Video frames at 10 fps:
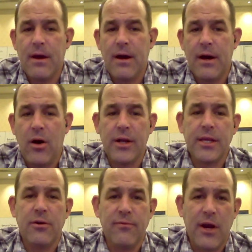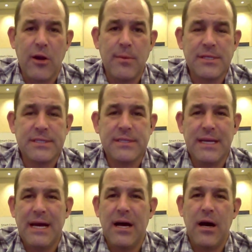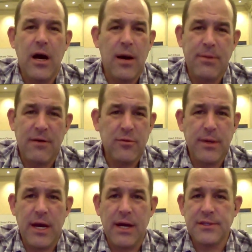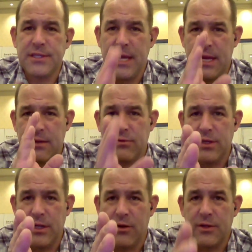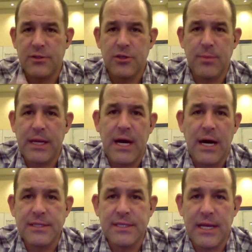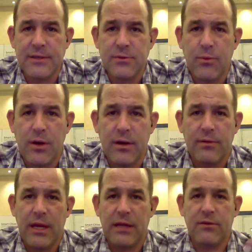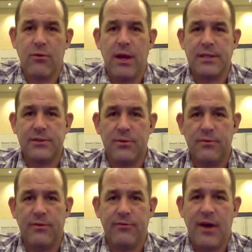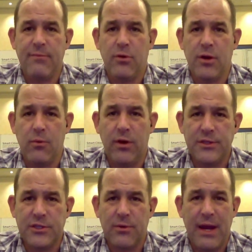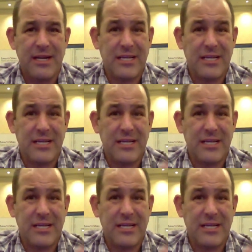uh, audio environments above and beyond, say, you know, consuming content where it creates sort of a 5.1 surround.